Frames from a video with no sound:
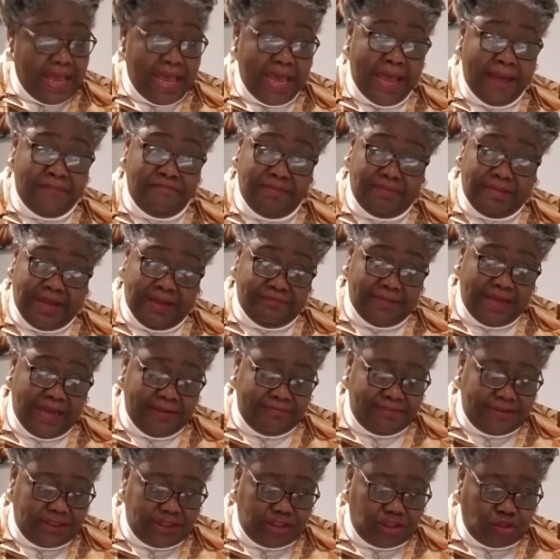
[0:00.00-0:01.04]
And
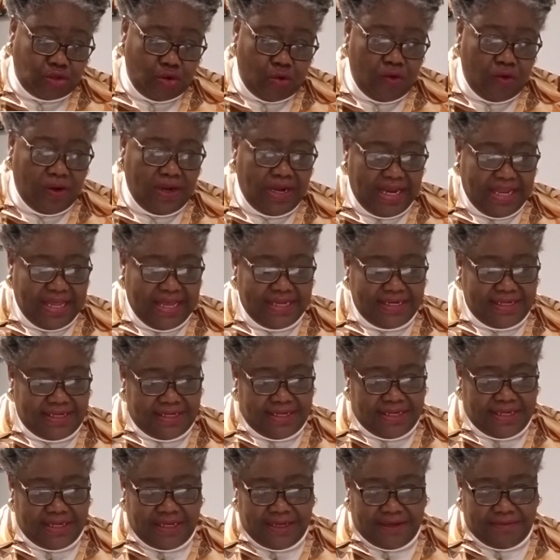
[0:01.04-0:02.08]
I'm so glad
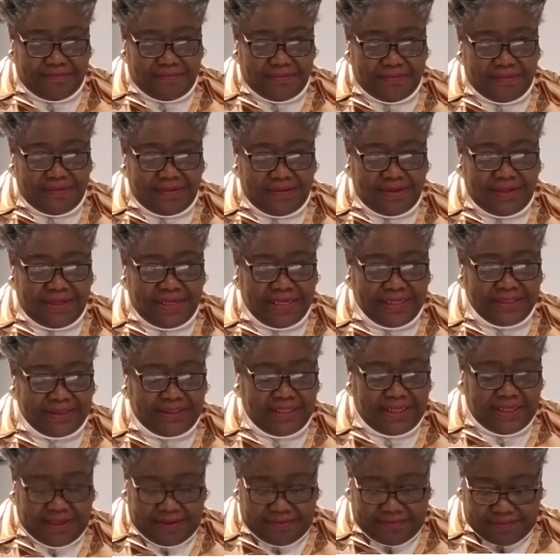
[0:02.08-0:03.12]

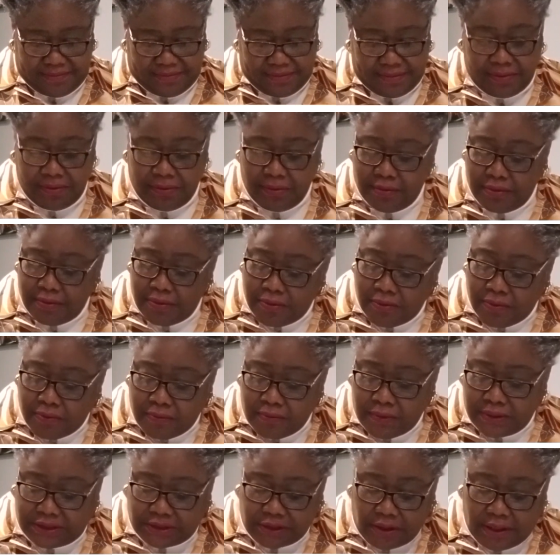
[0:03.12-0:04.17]
that
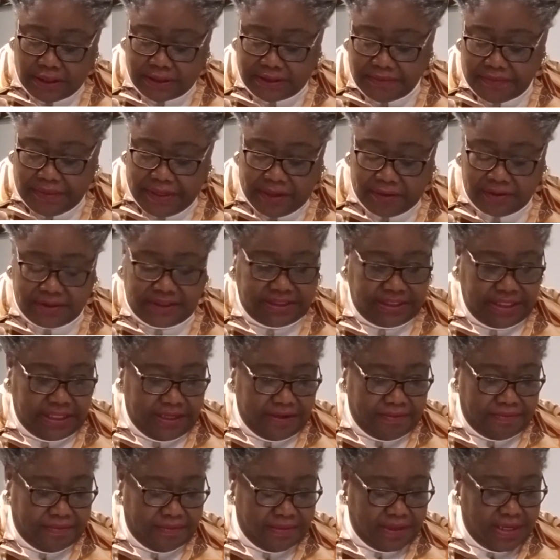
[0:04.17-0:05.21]
we talked about
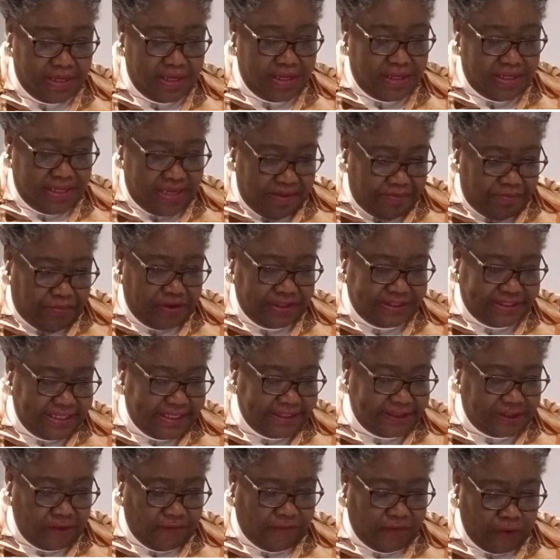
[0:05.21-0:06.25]
the
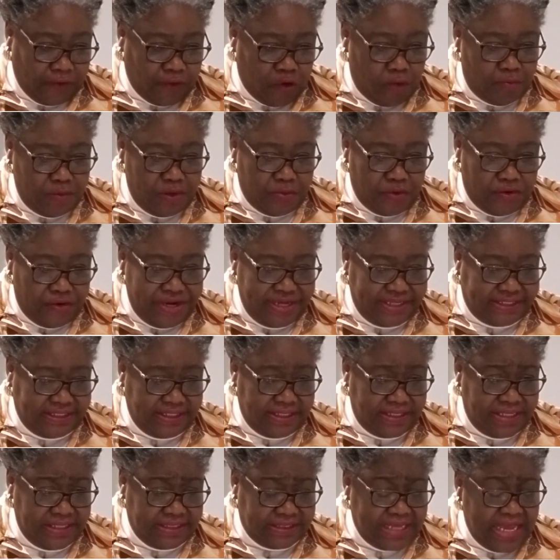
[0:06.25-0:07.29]
importance of
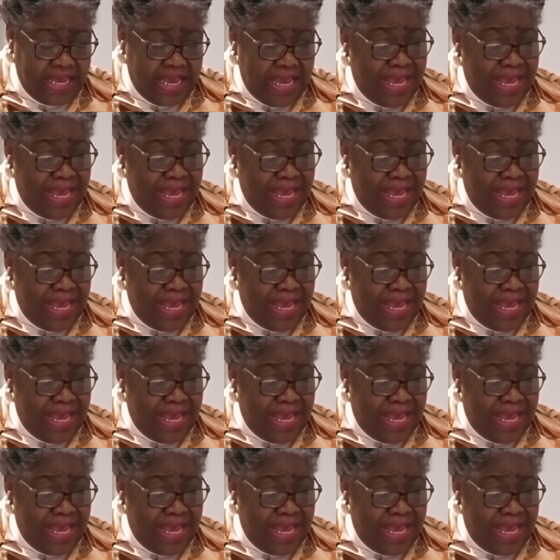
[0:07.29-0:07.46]
commemorating this,